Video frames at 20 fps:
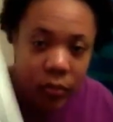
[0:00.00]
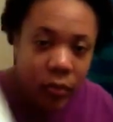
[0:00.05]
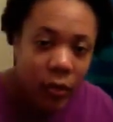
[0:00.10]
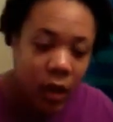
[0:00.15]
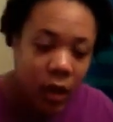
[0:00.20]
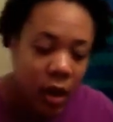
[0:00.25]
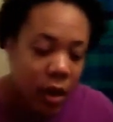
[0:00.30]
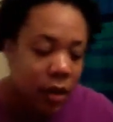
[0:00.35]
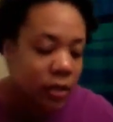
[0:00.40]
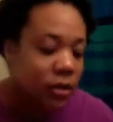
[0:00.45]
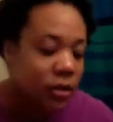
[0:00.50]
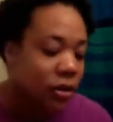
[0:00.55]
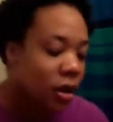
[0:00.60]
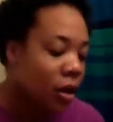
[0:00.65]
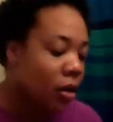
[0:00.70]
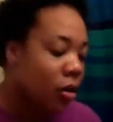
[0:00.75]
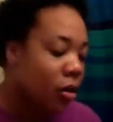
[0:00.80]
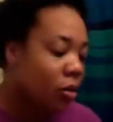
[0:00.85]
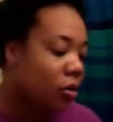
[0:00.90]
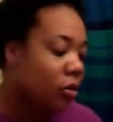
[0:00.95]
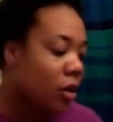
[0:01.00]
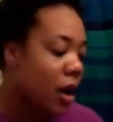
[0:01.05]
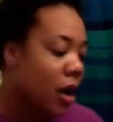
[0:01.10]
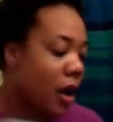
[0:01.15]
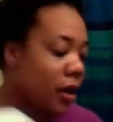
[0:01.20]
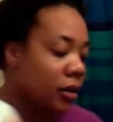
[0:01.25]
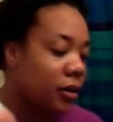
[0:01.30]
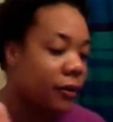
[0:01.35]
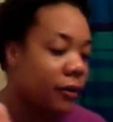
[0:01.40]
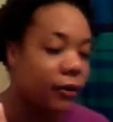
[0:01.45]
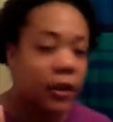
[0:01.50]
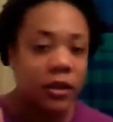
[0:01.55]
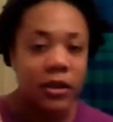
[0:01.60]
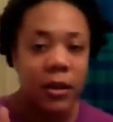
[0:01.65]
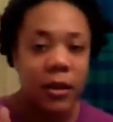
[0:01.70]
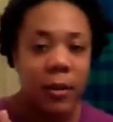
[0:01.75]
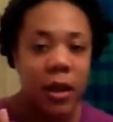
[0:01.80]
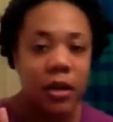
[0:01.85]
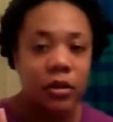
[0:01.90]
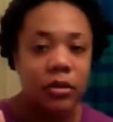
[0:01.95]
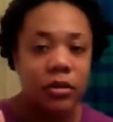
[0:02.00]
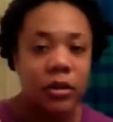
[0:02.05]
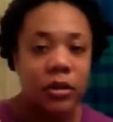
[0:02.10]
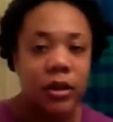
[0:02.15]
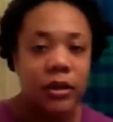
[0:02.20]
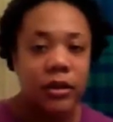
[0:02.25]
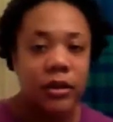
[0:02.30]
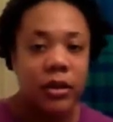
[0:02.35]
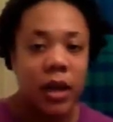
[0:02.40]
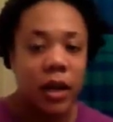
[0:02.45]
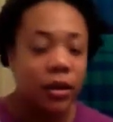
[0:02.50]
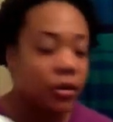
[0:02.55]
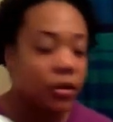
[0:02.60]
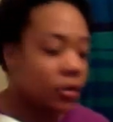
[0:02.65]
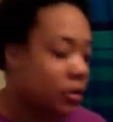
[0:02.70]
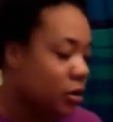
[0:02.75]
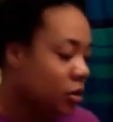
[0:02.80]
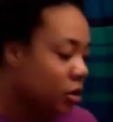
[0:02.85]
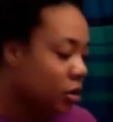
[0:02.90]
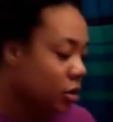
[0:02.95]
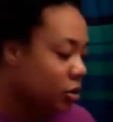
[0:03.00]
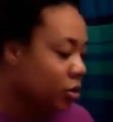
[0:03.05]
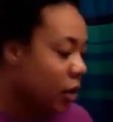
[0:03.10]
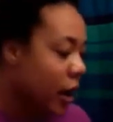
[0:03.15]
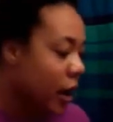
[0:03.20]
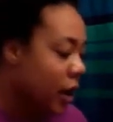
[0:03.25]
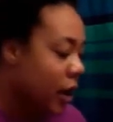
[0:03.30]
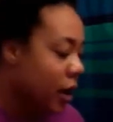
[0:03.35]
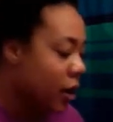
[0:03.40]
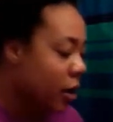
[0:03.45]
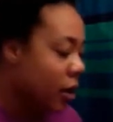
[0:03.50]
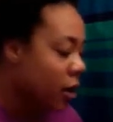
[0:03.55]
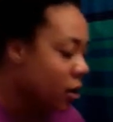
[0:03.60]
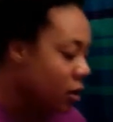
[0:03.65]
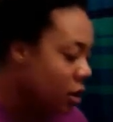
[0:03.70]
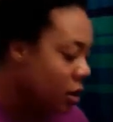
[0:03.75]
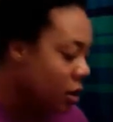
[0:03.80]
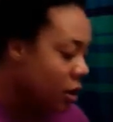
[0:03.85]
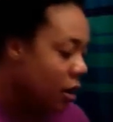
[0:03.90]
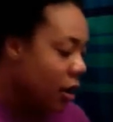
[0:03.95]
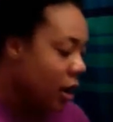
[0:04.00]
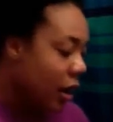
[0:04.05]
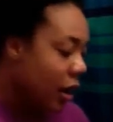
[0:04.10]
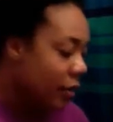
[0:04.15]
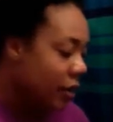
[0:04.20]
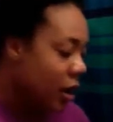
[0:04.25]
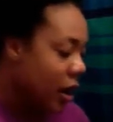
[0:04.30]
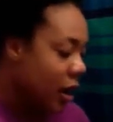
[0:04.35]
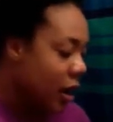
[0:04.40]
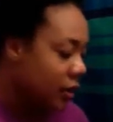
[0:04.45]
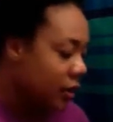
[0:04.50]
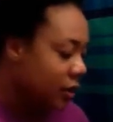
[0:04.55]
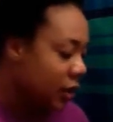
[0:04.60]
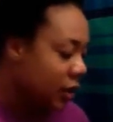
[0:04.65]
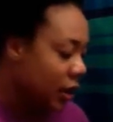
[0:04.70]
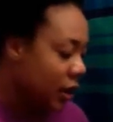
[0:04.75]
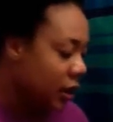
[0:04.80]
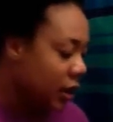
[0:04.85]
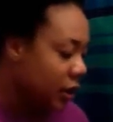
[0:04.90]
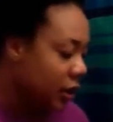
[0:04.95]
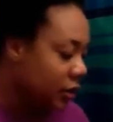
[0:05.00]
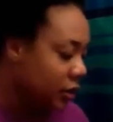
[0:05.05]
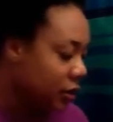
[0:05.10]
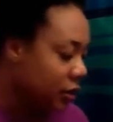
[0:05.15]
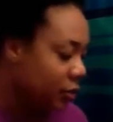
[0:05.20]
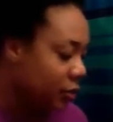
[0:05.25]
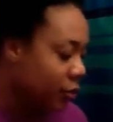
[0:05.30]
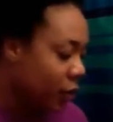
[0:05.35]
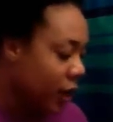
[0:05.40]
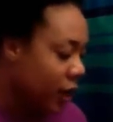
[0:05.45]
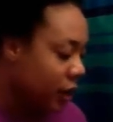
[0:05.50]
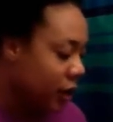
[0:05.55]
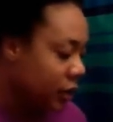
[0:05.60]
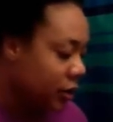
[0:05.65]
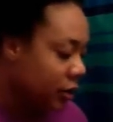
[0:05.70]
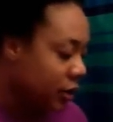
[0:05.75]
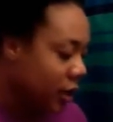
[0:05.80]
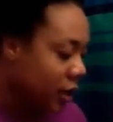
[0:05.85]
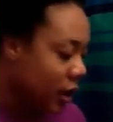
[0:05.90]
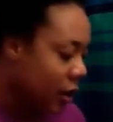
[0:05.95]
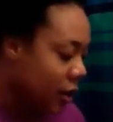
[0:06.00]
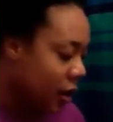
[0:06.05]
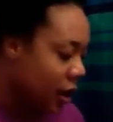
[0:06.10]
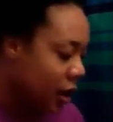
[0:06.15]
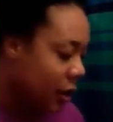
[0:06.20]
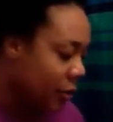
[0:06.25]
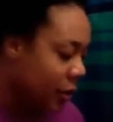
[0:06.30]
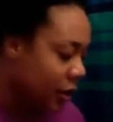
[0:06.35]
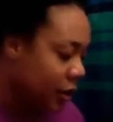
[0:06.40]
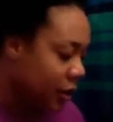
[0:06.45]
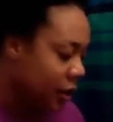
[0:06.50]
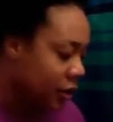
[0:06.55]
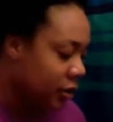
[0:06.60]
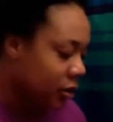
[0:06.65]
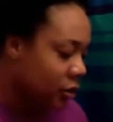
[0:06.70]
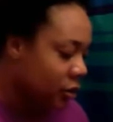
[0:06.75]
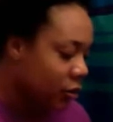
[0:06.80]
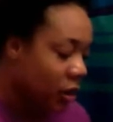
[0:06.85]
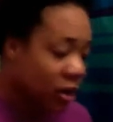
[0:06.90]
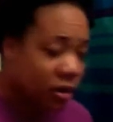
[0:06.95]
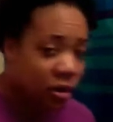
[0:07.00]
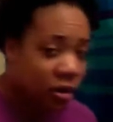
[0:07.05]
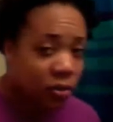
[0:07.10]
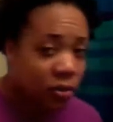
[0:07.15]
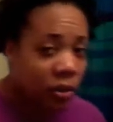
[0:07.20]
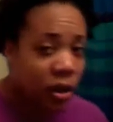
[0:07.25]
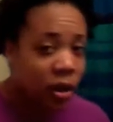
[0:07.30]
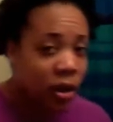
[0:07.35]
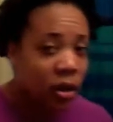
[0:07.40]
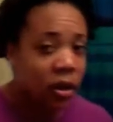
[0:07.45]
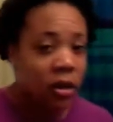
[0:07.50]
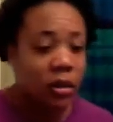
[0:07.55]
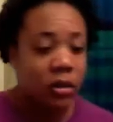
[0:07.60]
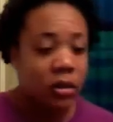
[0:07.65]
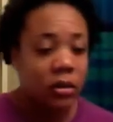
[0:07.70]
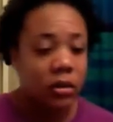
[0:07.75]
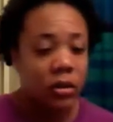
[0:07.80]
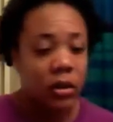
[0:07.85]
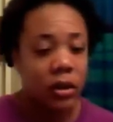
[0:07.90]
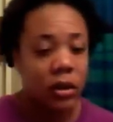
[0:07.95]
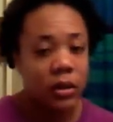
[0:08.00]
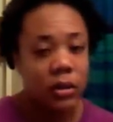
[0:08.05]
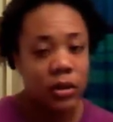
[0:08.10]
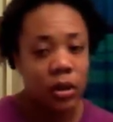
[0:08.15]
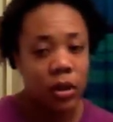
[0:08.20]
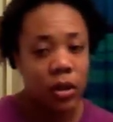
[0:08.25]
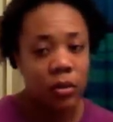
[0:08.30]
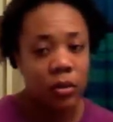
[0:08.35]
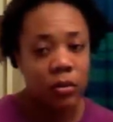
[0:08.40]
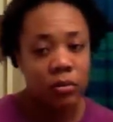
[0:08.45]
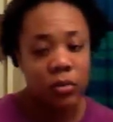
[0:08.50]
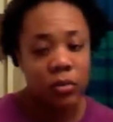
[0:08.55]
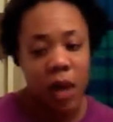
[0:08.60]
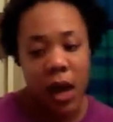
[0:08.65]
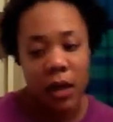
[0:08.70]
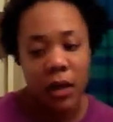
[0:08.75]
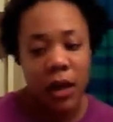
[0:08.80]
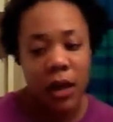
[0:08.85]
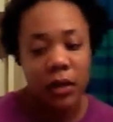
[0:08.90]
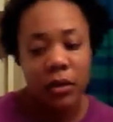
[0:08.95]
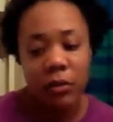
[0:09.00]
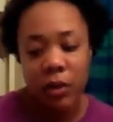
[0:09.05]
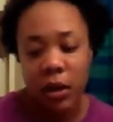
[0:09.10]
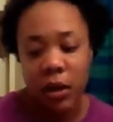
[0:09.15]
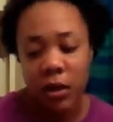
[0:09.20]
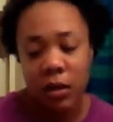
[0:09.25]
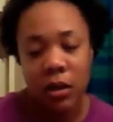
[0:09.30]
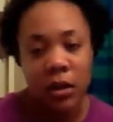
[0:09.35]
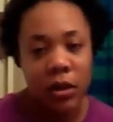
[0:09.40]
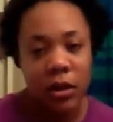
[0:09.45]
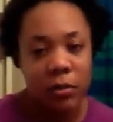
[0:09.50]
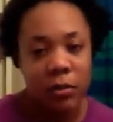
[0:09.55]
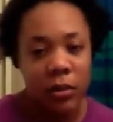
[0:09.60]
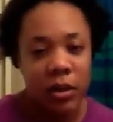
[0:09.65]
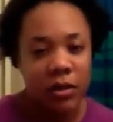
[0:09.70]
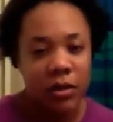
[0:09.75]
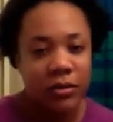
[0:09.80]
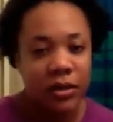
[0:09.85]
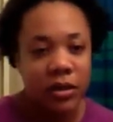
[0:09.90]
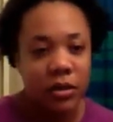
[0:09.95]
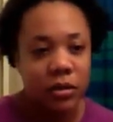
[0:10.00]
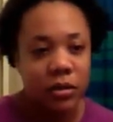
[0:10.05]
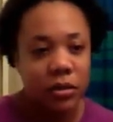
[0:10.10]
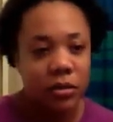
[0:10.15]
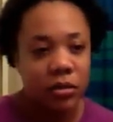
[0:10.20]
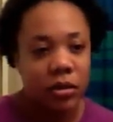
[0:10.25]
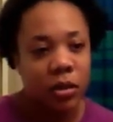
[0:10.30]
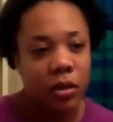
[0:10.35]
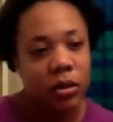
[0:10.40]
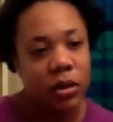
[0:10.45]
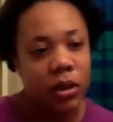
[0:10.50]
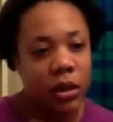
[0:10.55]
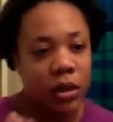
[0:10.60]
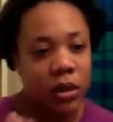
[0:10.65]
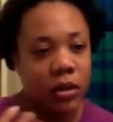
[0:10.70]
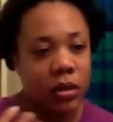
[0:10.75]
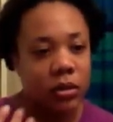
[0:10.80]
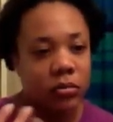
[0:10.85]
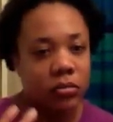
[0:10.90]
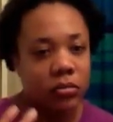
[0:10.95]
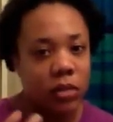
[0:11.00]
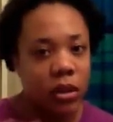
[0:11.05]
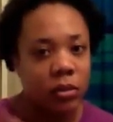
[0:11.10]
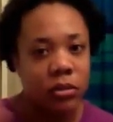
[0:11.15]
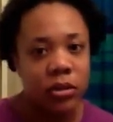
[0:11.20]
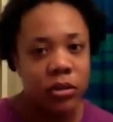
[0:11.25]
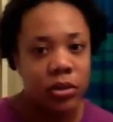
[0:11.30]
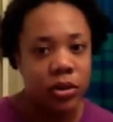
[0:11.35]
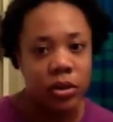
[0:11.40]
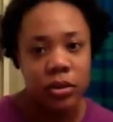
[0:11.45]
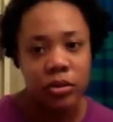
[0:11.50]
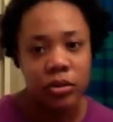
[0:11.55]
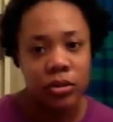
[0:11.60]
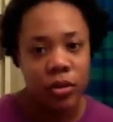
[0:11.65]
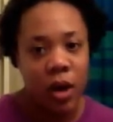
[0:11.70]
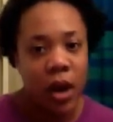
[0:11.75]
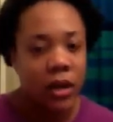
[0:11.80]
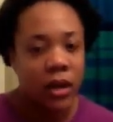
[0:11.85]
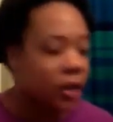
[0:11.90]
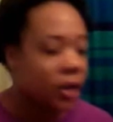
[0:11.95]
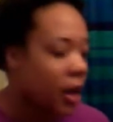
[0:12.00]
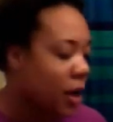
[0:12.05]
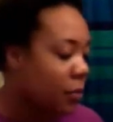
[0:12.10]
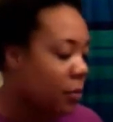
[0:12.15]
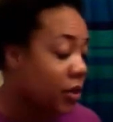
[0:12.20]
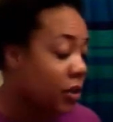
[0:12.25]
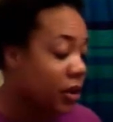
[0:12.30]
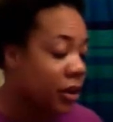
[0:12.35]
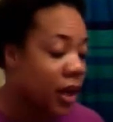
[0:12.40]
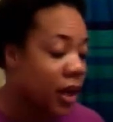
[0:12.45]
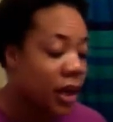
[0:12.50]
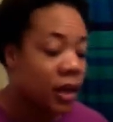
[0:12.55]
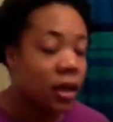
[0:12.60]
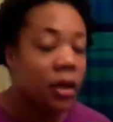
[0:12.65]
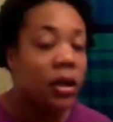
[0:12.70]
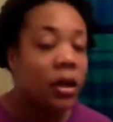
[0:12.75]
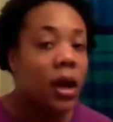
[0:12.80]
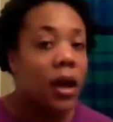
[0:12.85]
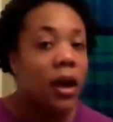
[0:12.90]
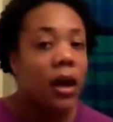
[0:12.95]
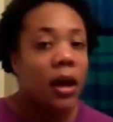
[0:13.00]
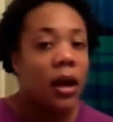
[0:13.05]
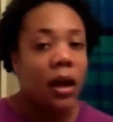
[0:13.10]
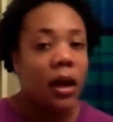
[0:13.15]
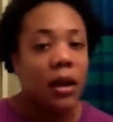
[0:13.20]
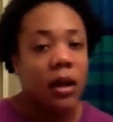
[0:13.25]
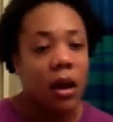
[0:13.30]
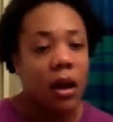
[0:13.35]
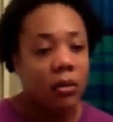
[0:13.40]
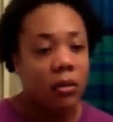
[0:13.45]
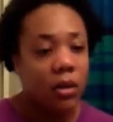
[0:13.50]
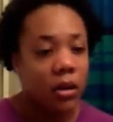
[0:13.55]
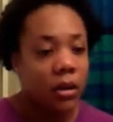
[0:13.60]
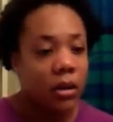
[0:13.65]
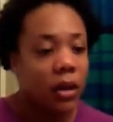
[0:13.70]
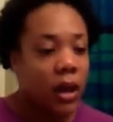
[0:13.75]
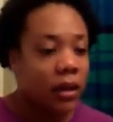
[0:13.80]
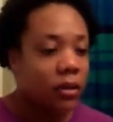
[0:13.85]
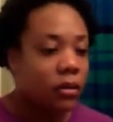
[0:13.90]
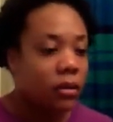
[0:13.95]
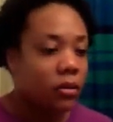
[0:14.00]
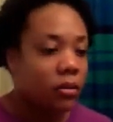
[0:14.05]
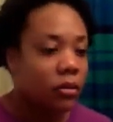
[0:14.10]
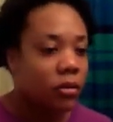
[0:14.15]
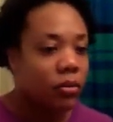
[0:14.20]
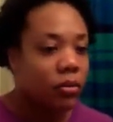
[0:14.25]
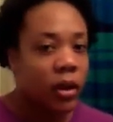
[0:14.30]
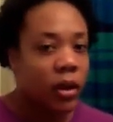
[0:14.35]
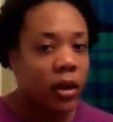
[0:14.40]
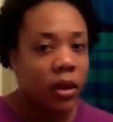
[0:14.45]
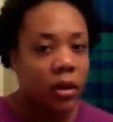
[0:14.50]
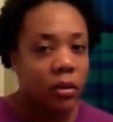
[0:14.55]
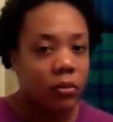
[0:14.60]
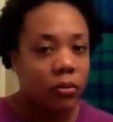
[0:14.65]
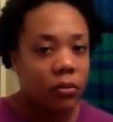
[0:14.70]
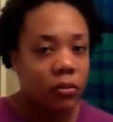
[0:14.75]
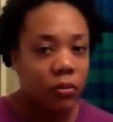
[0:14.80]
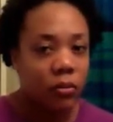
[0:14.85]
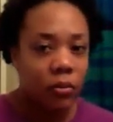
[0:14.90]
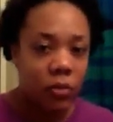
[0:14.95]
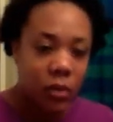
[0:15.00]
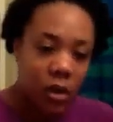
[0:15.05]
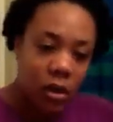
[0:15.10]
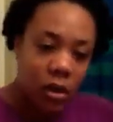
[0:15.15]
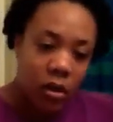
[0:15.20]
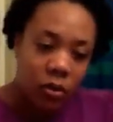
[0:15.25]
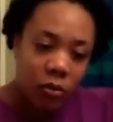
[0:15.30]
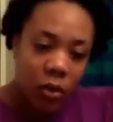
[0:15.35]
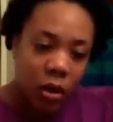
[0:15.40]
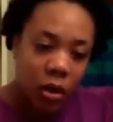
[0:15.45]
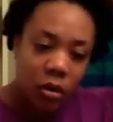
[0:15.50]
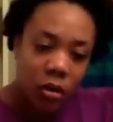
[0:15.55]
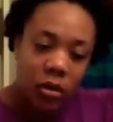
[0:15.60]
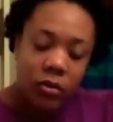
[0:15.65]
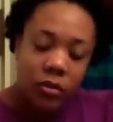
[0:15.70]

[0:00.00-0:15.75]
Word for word: And so the first time I used this, I used it on dry hair after I had taken out some braids that I had put in to wear under a wig. And so I liked the way it looked, but it was, you know, it needed, it was just dry. So I put that in and I really liked the way it uh, worked.